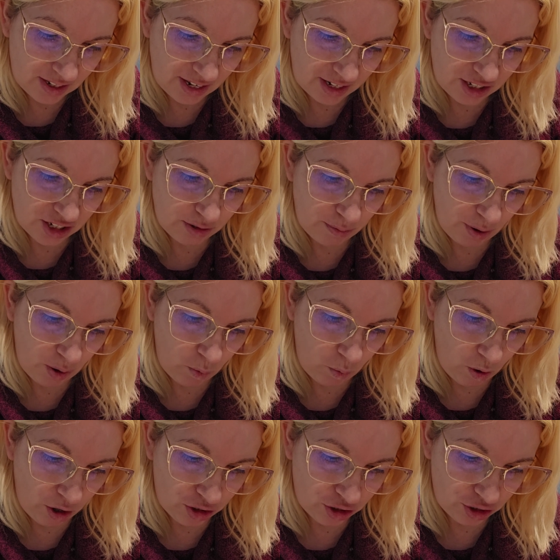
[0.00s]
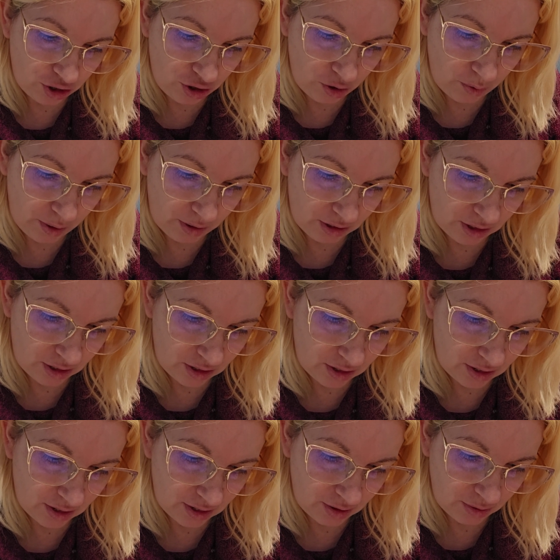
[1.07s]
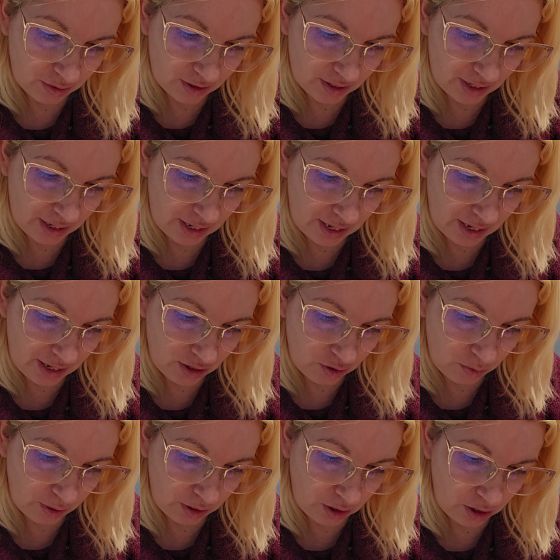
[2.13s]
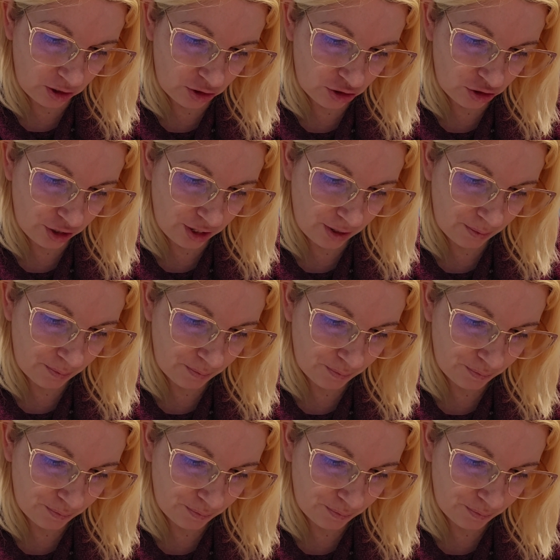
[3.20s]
And that's just my washer going, just Sunday doing laundry.